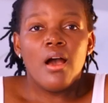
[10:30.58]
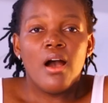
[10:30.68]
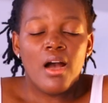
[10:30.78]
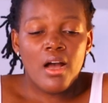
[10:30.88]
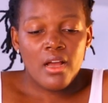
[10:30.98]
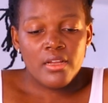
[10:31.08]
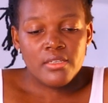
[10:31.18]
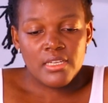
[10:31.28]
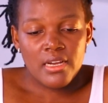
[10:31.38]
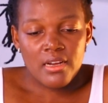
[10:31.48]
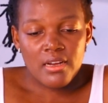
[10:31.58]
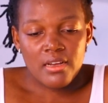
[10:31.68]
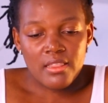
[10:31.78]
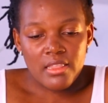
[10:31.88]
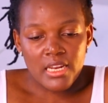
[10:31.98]
And
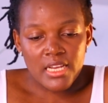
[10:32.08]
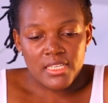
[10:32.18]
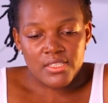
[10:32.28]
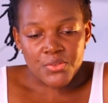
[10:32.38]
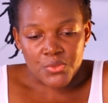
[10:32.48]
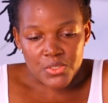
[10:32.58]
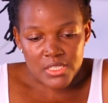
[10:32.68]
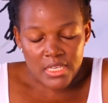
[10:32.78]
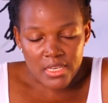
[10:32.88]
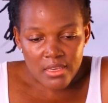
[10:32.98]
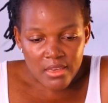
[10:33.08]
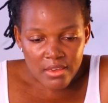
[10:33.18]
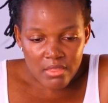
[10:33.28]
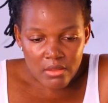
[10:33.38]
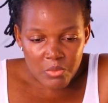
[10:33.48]
the lights you see
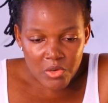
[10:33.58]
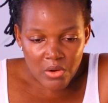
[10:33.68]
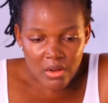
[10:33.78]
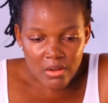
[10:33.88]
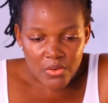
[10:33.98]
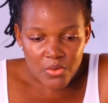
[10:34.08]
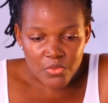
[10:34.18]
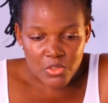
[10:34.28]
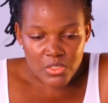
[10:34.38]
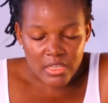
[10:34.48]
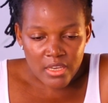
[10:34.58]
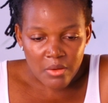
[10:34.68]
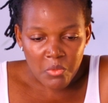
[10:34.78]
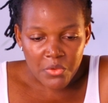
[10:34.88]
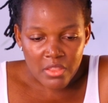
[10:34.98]
in the mirror, of course they
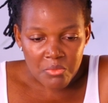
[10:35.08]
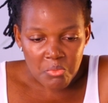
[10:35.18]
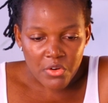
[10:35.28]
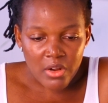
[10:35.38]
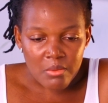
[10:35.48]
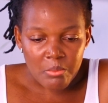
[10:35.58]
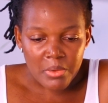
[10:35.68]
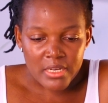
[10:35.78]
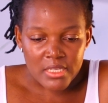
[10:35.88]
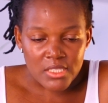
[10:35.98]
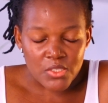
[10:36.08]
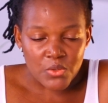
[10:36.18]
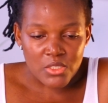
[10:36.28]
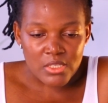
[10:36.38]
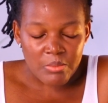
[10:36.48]
came with a mirror, but it's
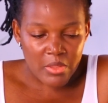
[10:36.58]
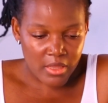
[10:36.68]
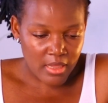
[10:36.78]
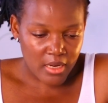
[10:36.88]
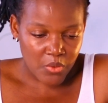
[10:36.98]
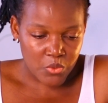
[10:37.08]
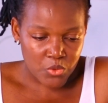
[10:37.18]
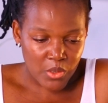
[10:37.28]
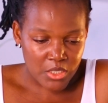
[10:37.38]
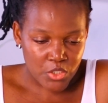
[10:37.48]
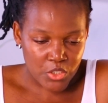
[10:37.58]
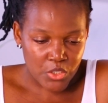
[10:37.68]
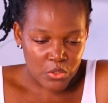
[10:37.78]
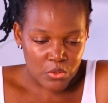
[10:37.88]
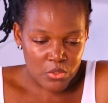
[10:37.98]
not something that I would want to
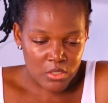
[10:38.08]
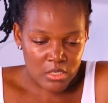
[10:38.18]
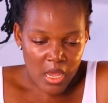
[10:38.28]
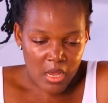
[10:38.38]
use.